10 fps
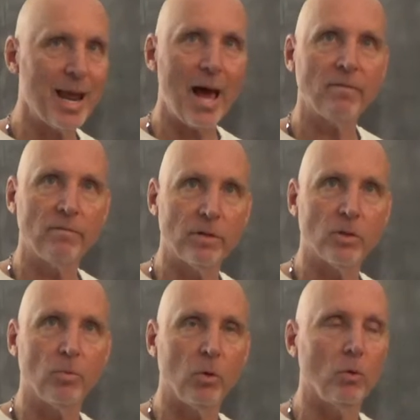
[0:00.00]
not
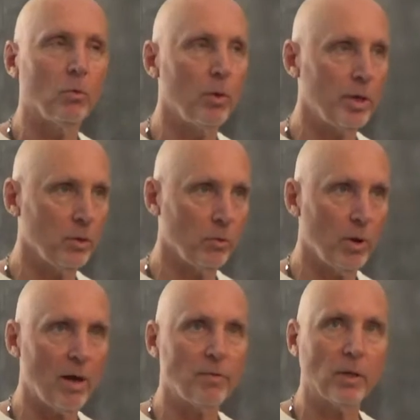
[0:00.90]
visible
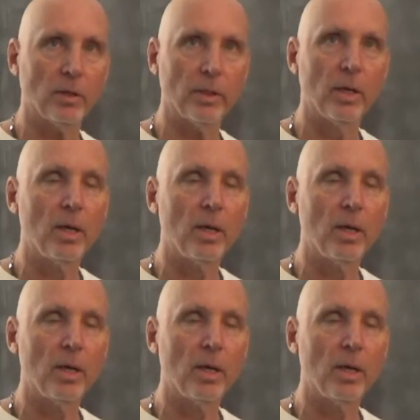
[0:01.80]
radiographically,